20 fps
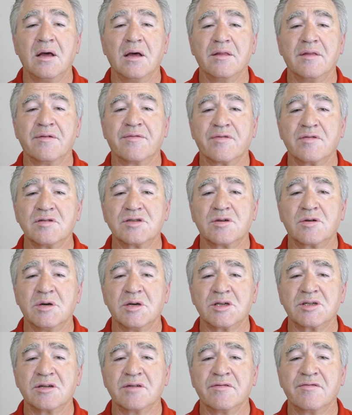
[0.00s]
The first
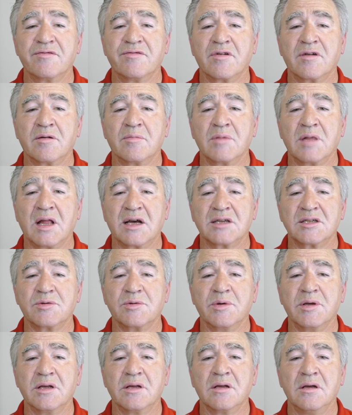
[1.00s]
question from last
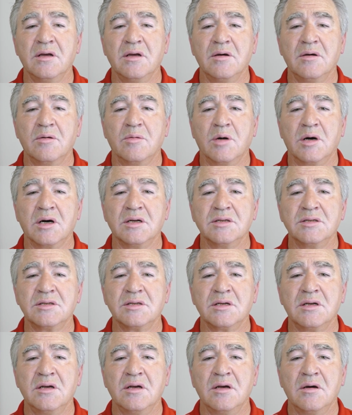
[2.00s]
week
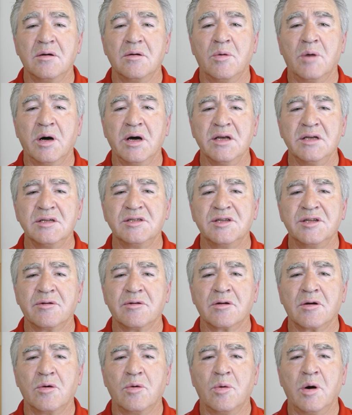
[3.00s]
was, why is
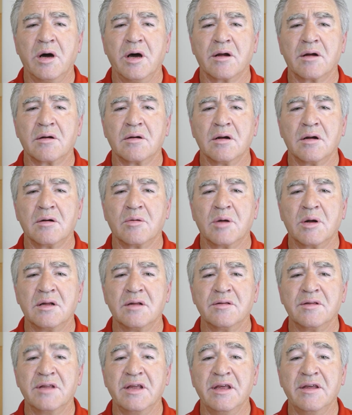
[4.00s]
there a wire
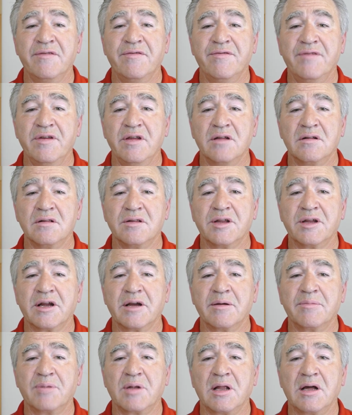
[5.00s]
around the field that
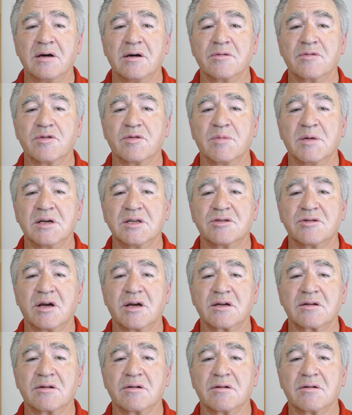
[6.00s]
I plowed with my
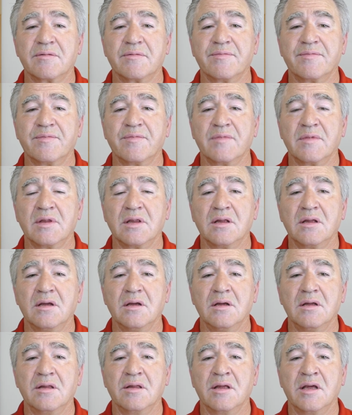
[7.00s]
tractor?
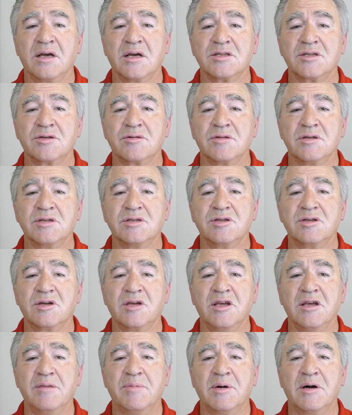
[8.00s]
The answer is to
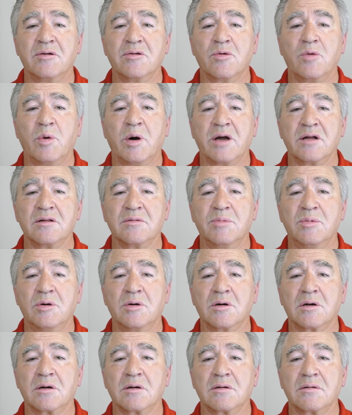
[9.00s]
keep out wild
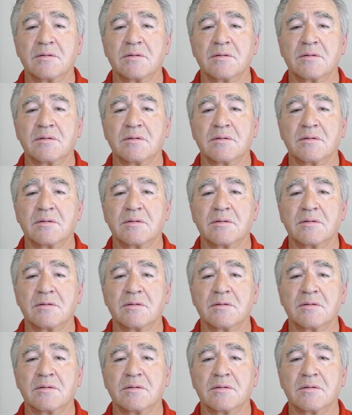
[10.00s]
boar.